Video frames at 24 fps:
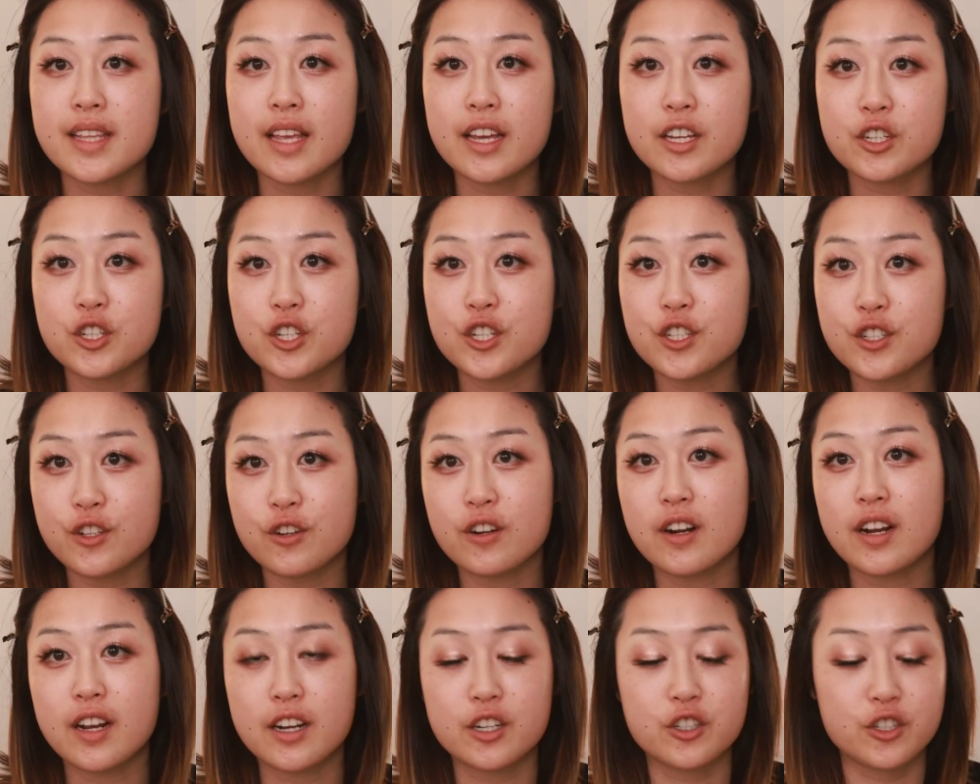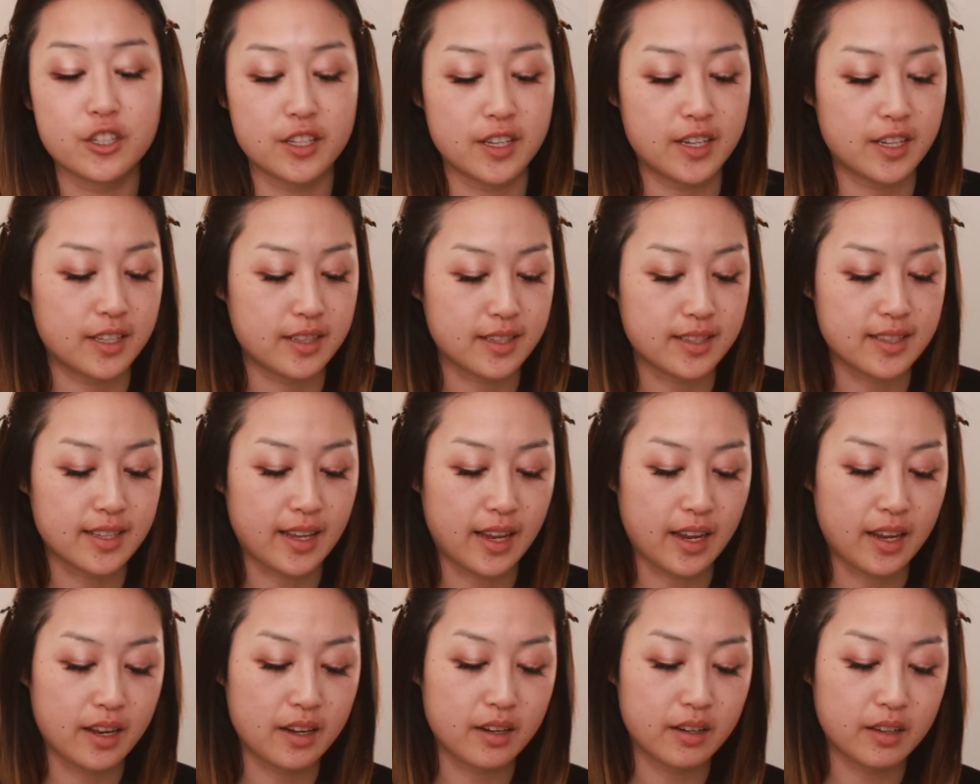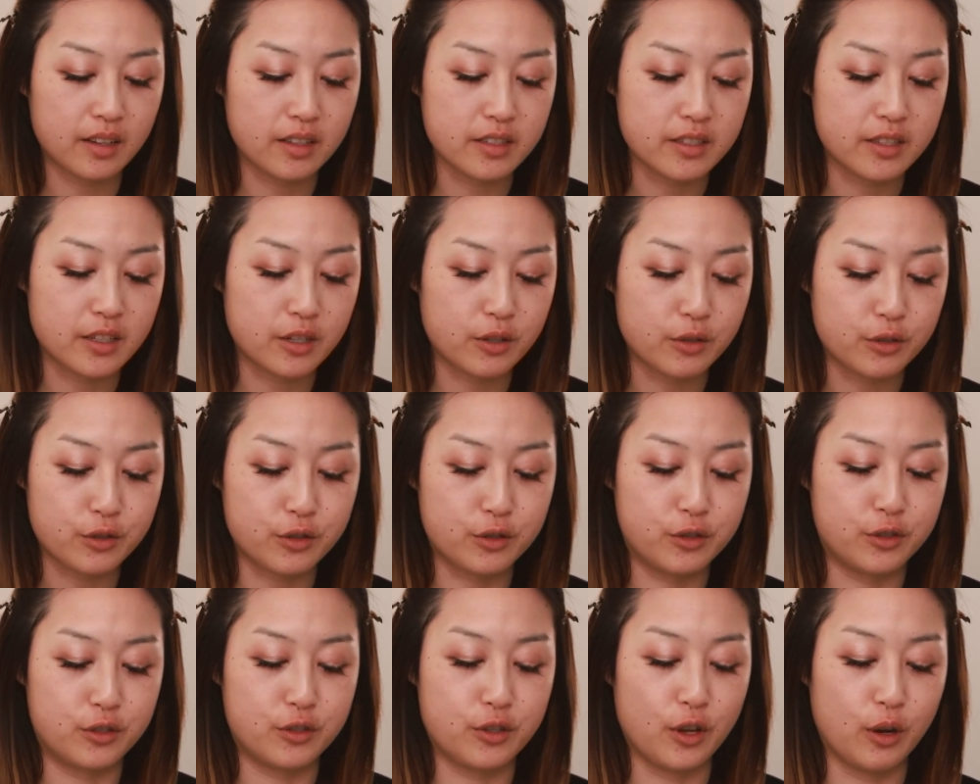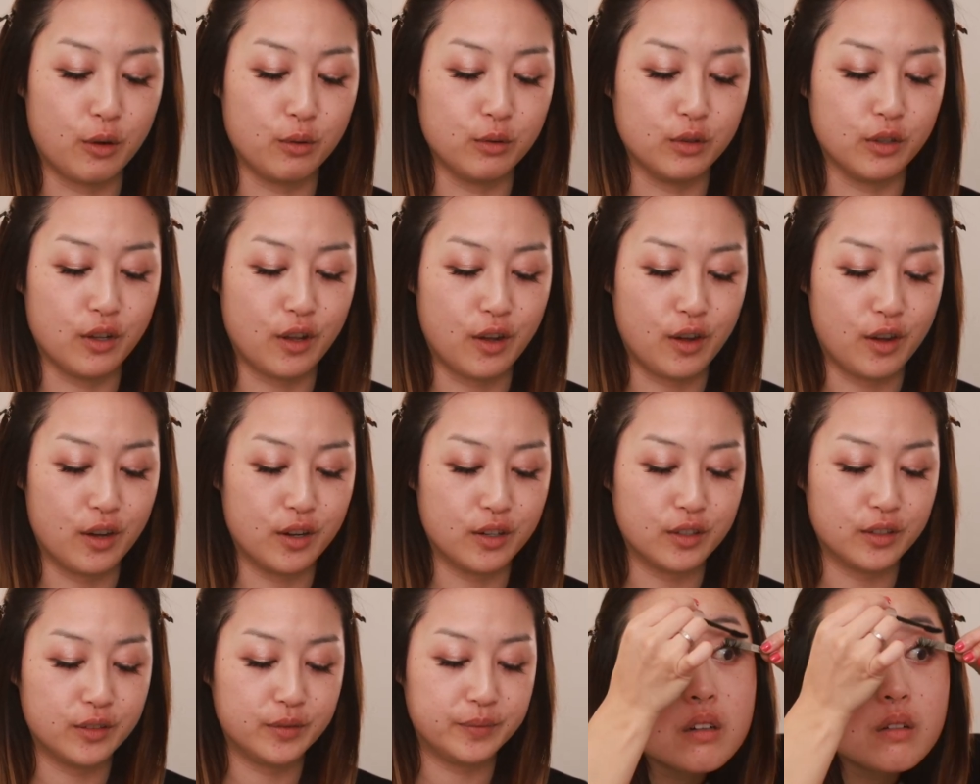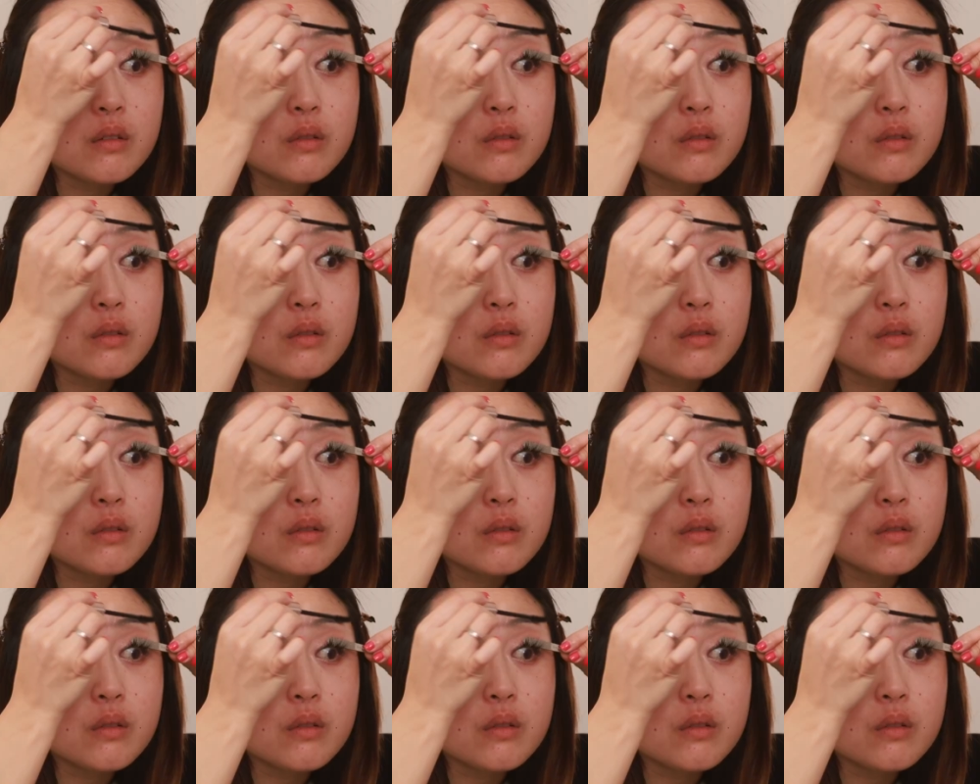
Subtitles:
lashes are actually insane because they're so long,